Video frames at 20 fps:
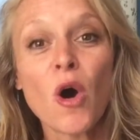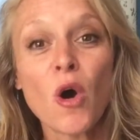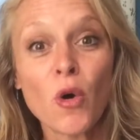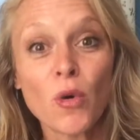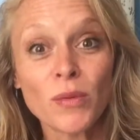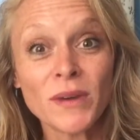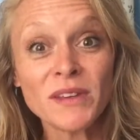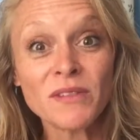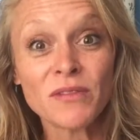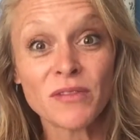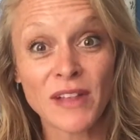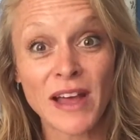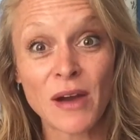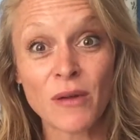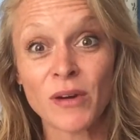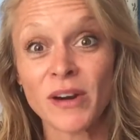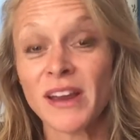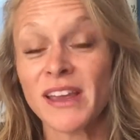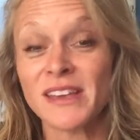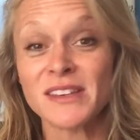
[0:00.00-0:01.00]
Whole wheat
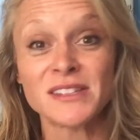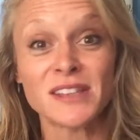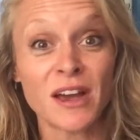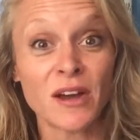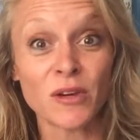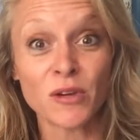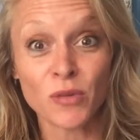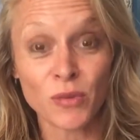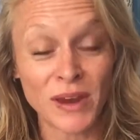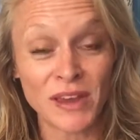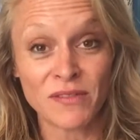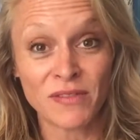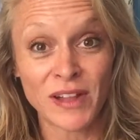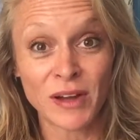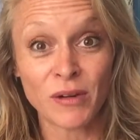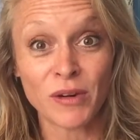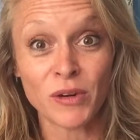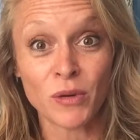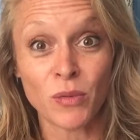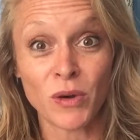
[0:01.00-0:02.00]
flour is a great
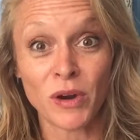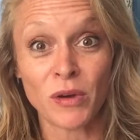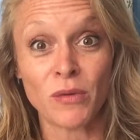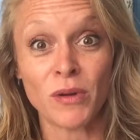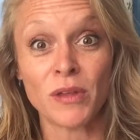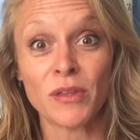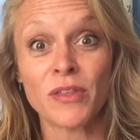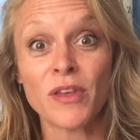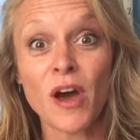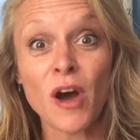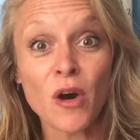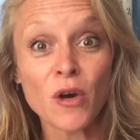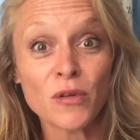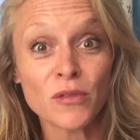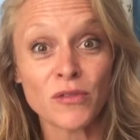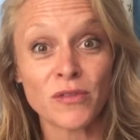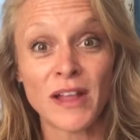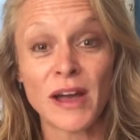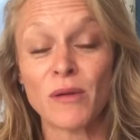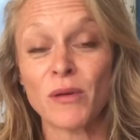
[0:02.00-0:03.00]
flour to work with.
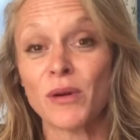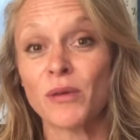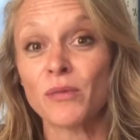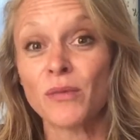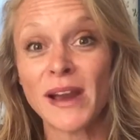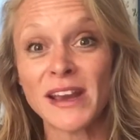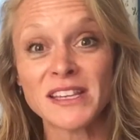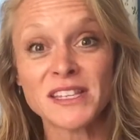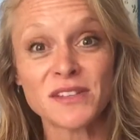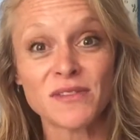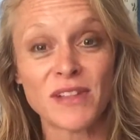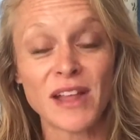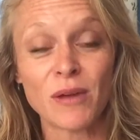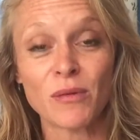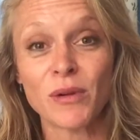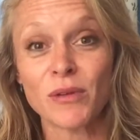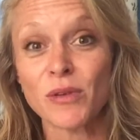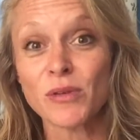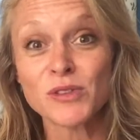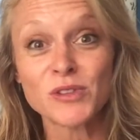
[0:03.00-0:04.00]
Oat flour, rice
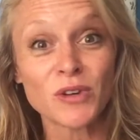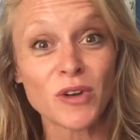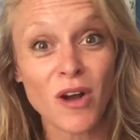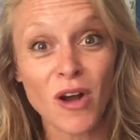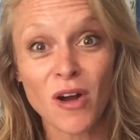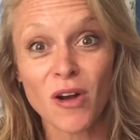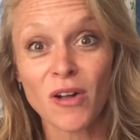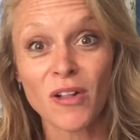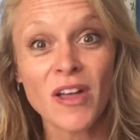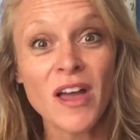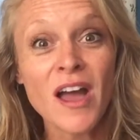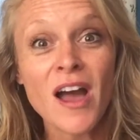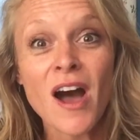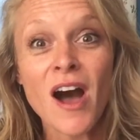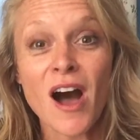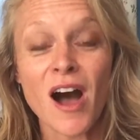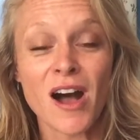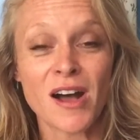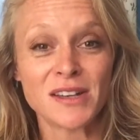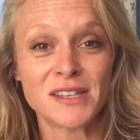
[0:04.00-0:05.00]
flour, those are all
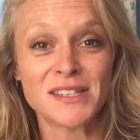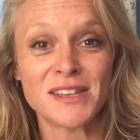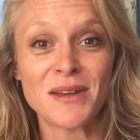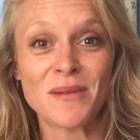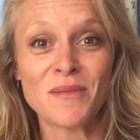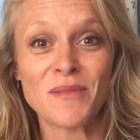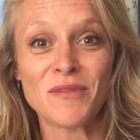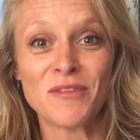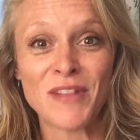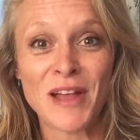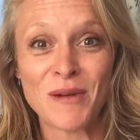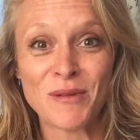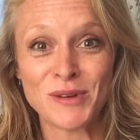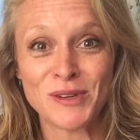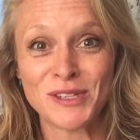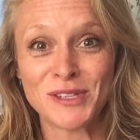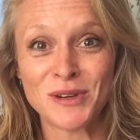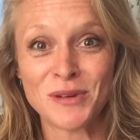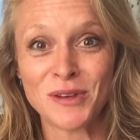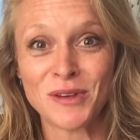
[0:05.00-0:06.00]
awesome
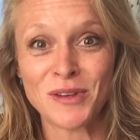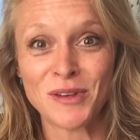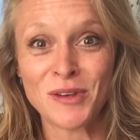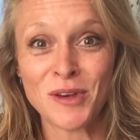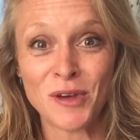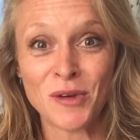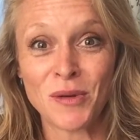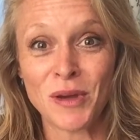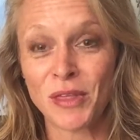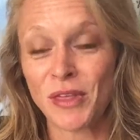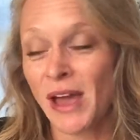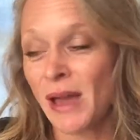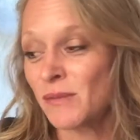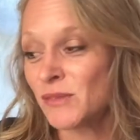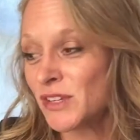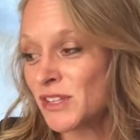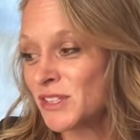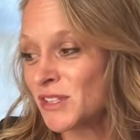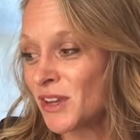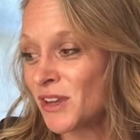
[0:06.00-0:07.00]
flours to cook with. I'm
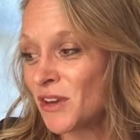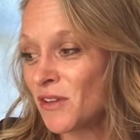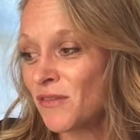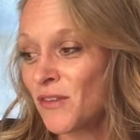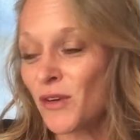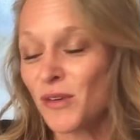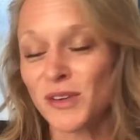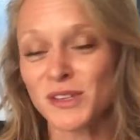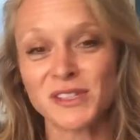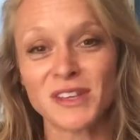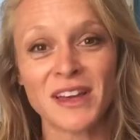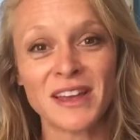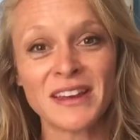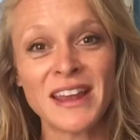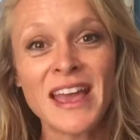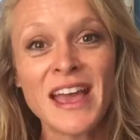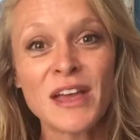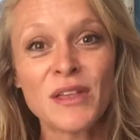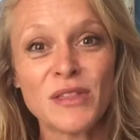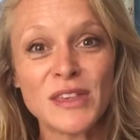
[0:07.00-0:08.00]
just going to focus
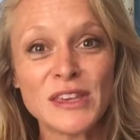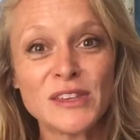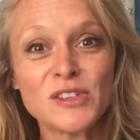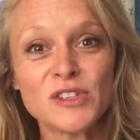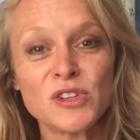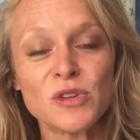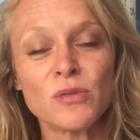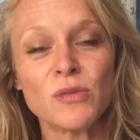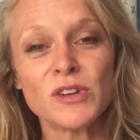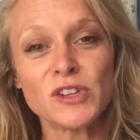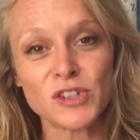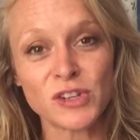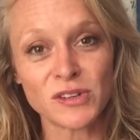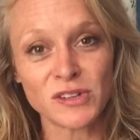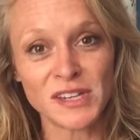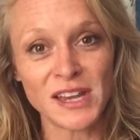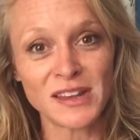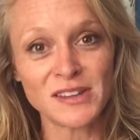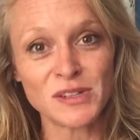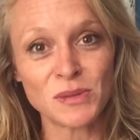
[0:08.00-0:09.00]
on these two, which
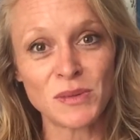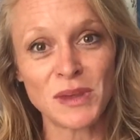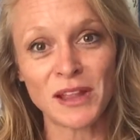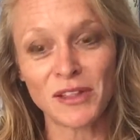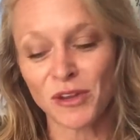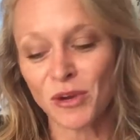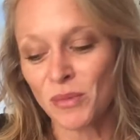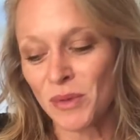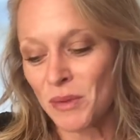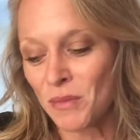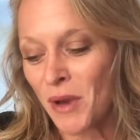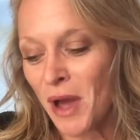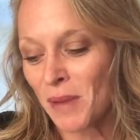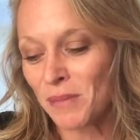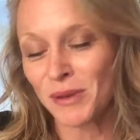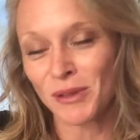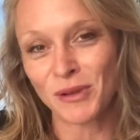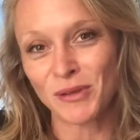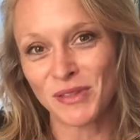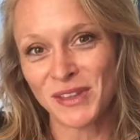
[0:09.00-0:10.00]
tend to be a little bit
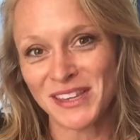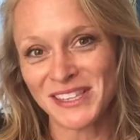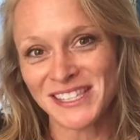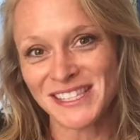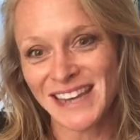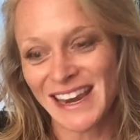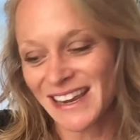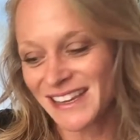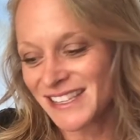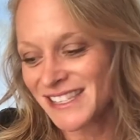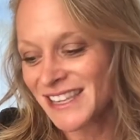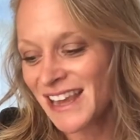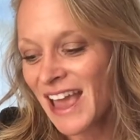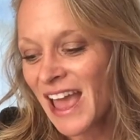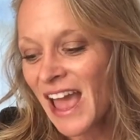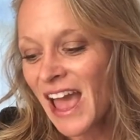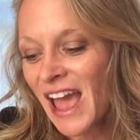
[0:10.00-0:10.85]
popular these days.